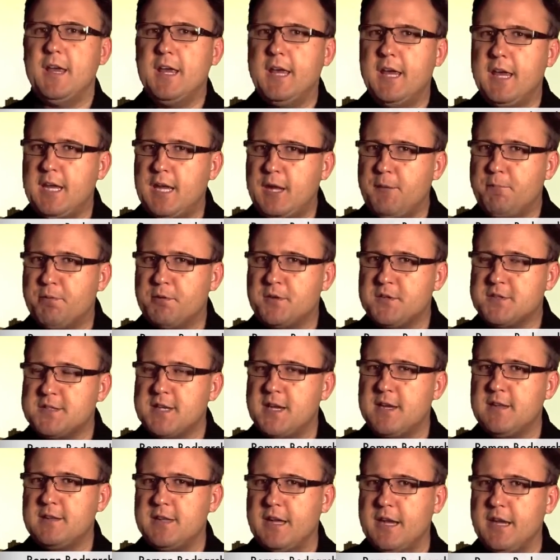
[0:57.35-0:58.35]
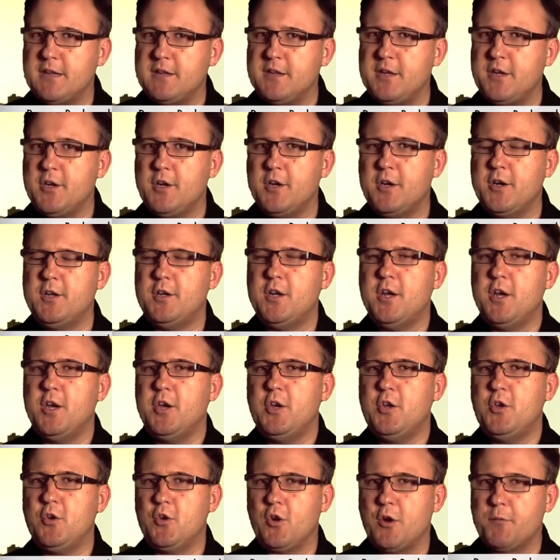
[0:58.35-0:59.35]
80% likelihood
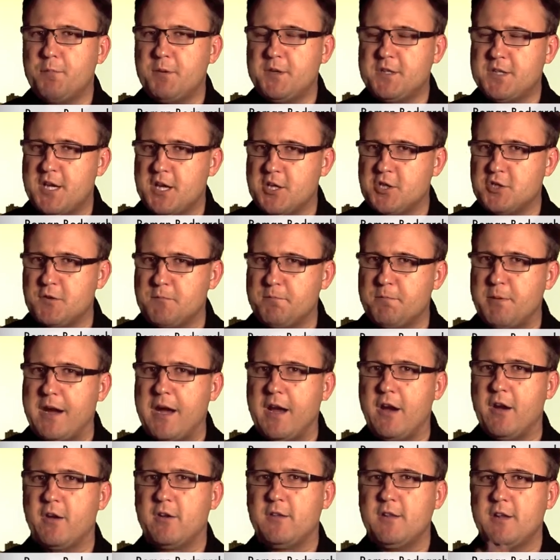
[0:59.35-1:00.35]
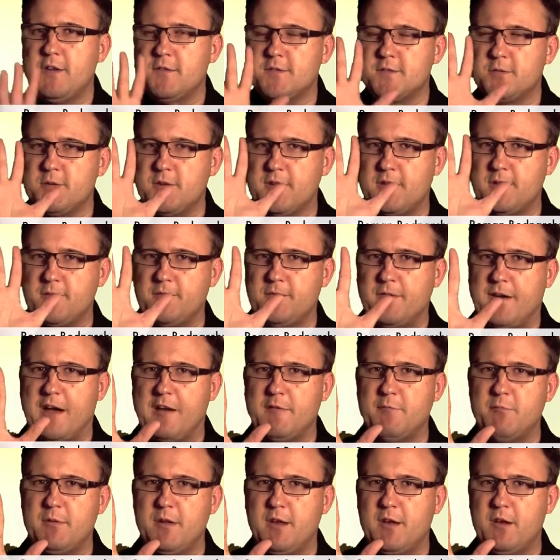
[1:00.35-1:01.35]
your potential buyer lives within a
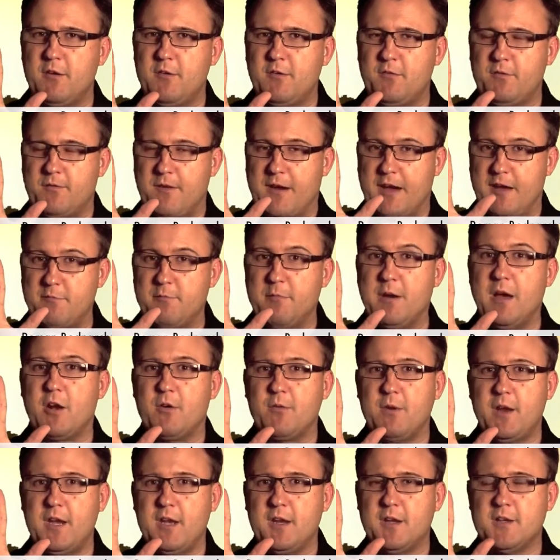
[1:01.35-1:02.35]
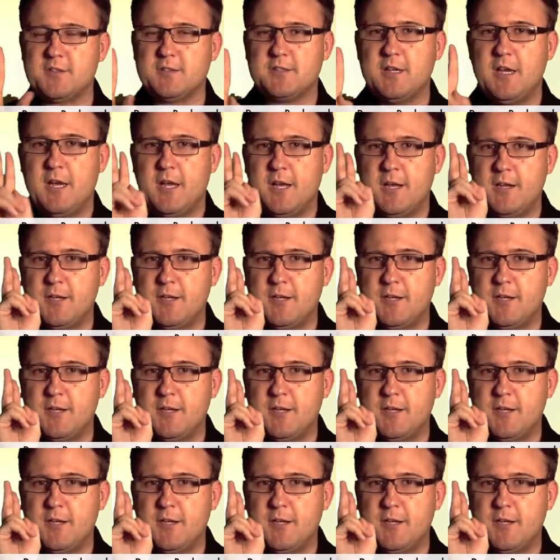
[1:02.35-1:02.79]
5-mile radius.